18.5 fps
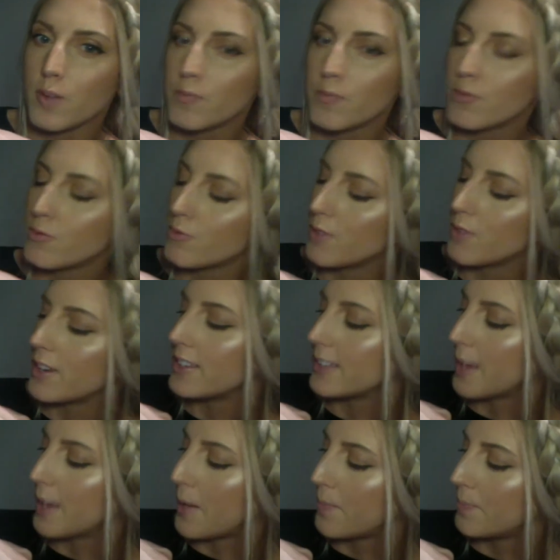
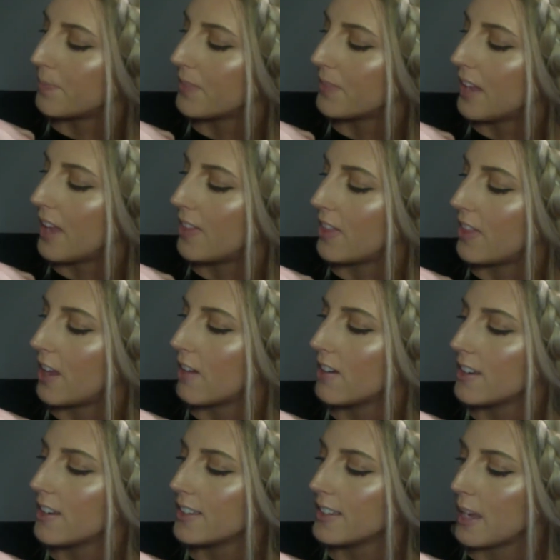prism. And their
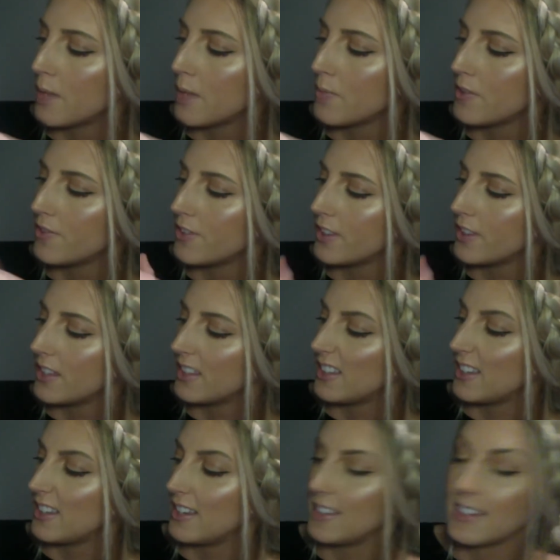example for this
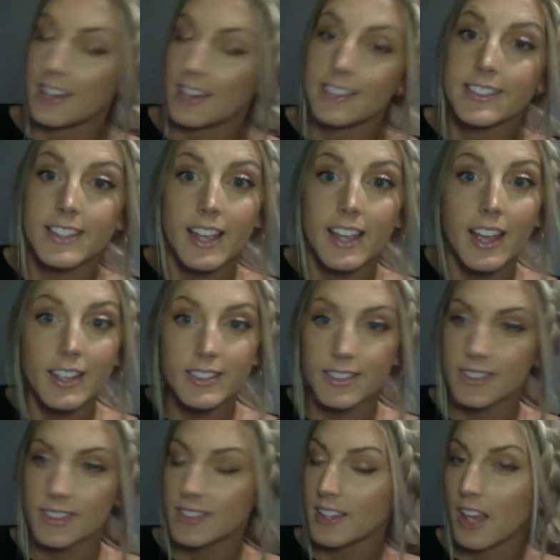is a tent.
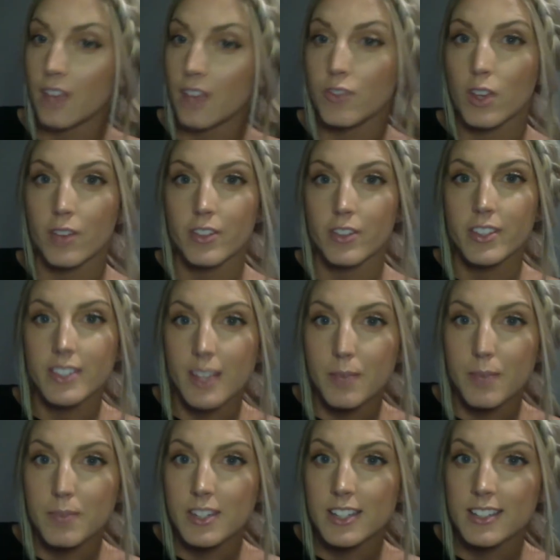Have you ever
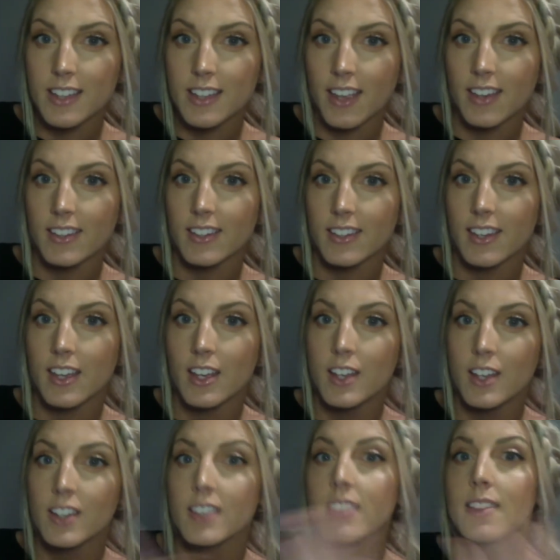slept in a tent?
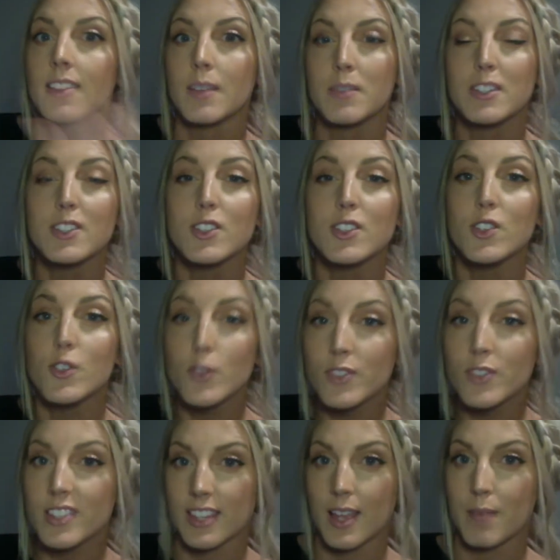That means you've
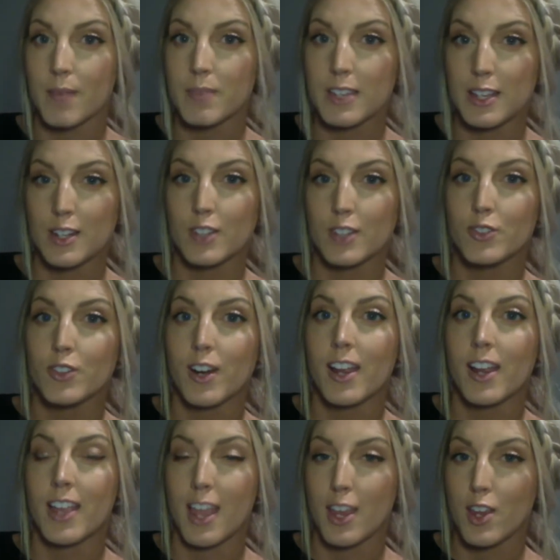slept in a
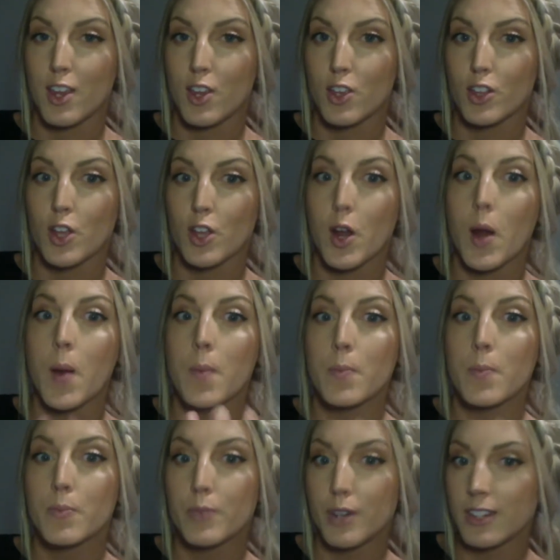triangular
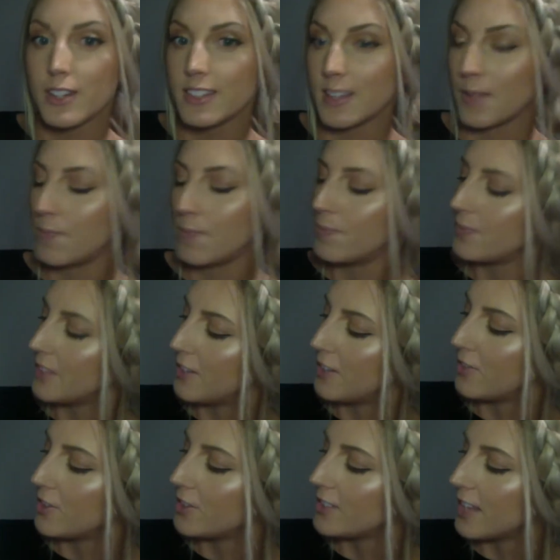prism, if
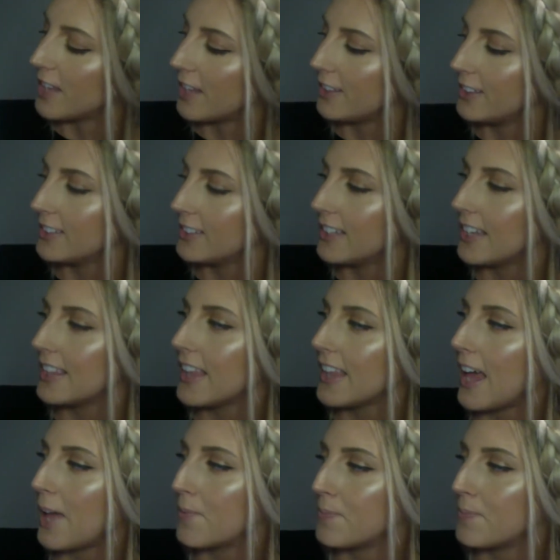your tent looked like that.